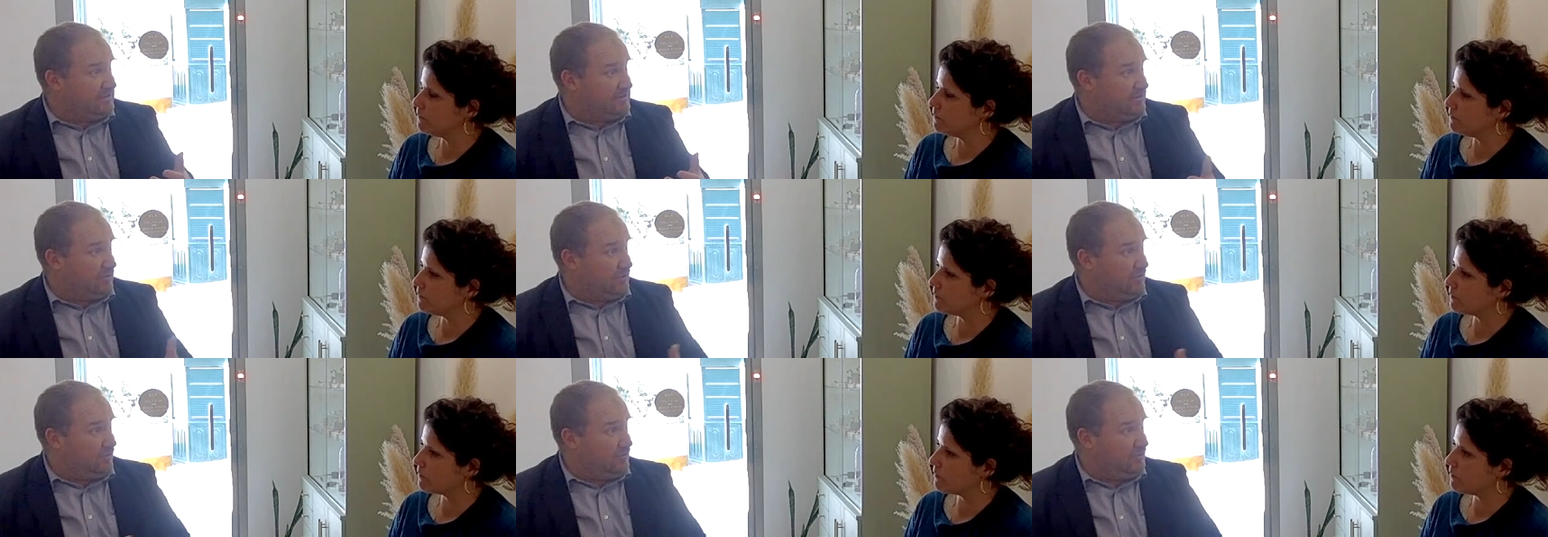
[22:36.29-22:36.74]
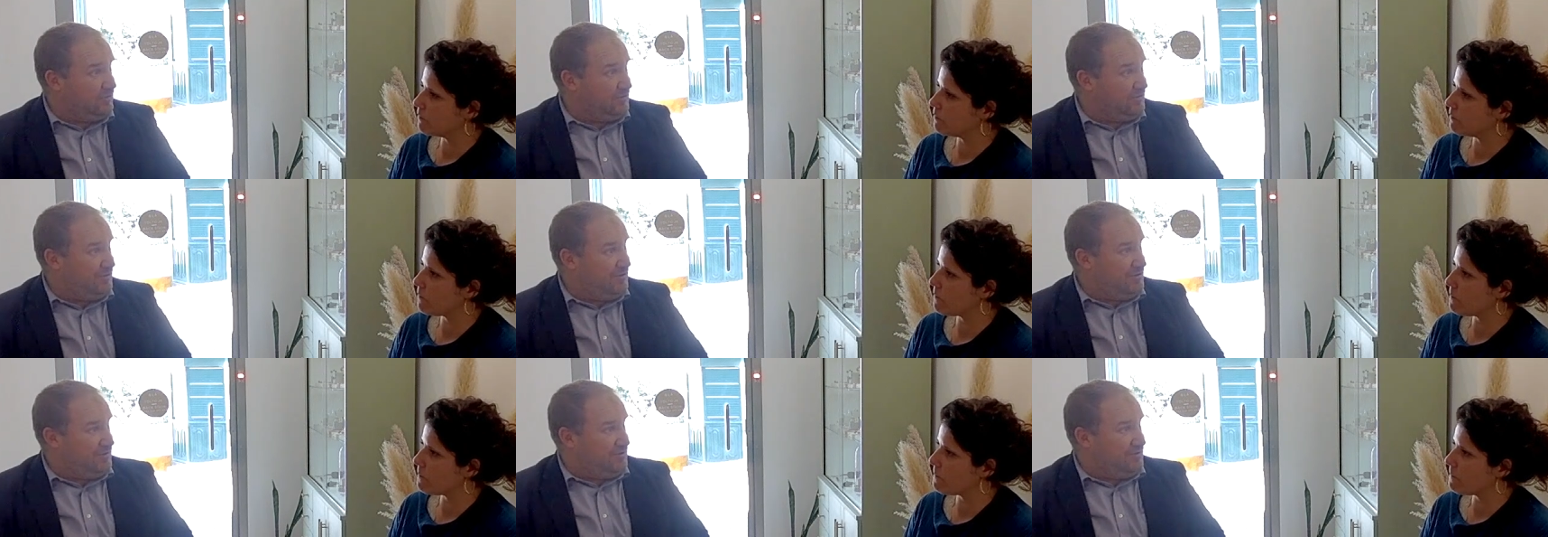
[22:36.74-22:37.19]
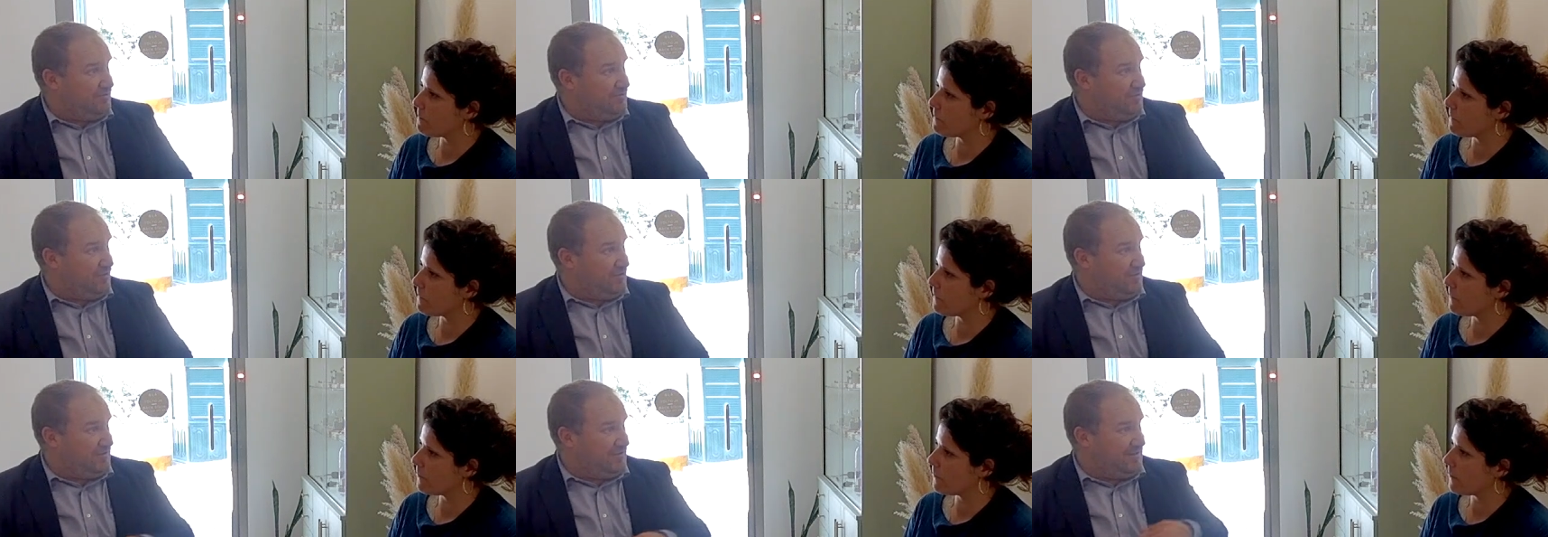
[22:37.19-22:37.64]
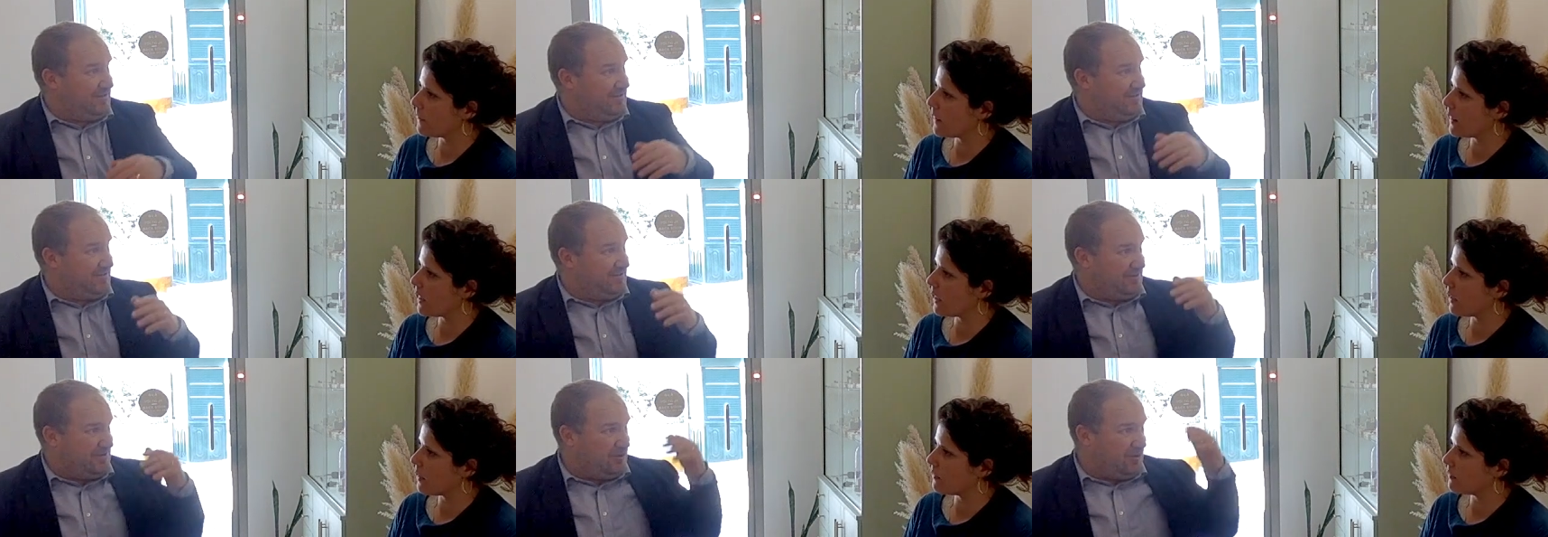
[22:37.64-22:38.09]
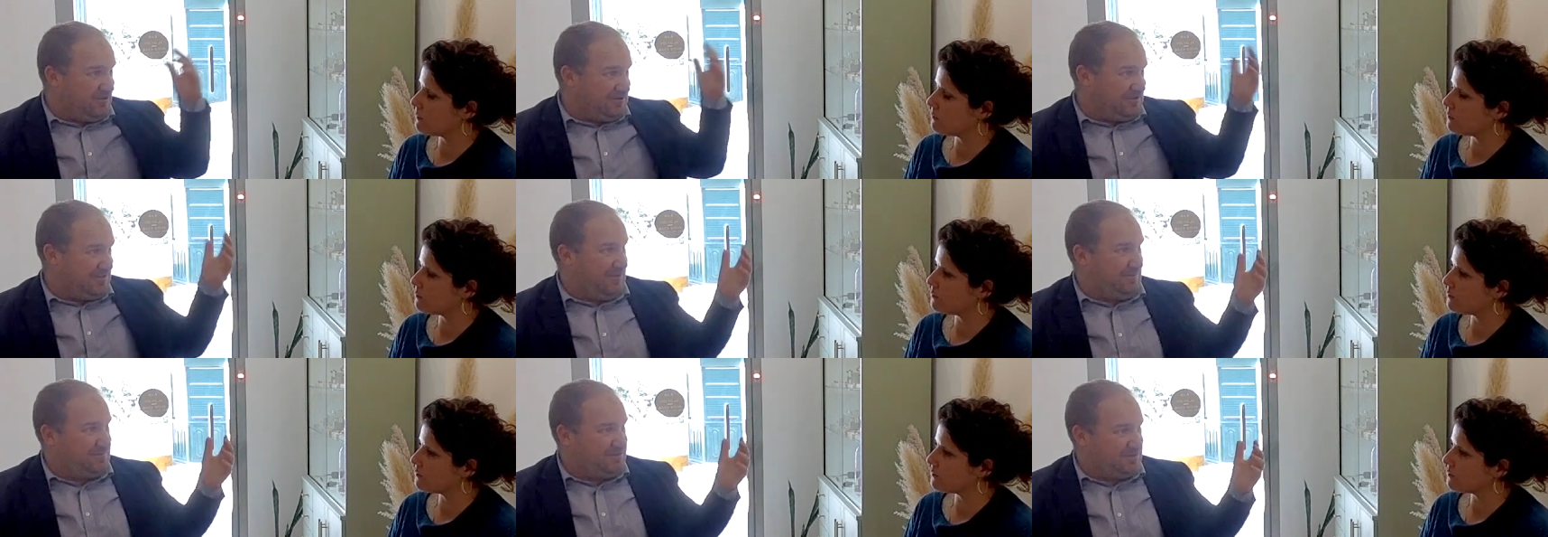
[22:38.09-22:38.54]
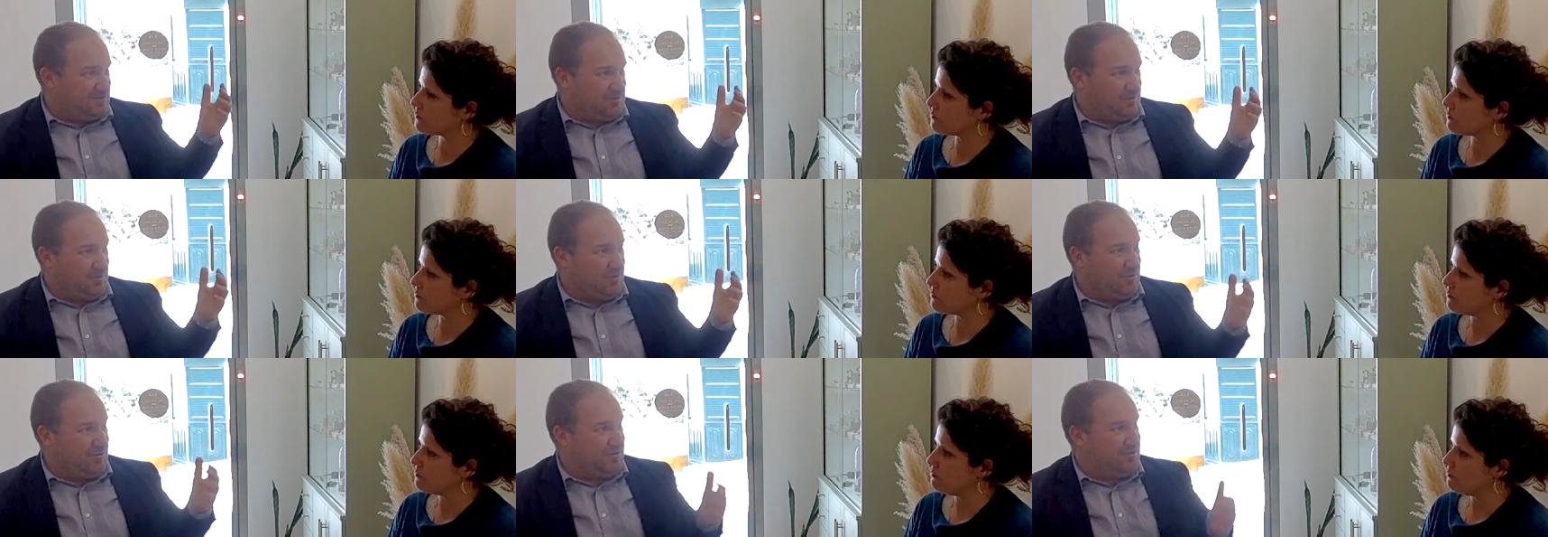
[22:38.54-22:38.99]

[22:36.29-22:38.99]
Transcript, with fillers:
Speaker 1: So you've got the concept store,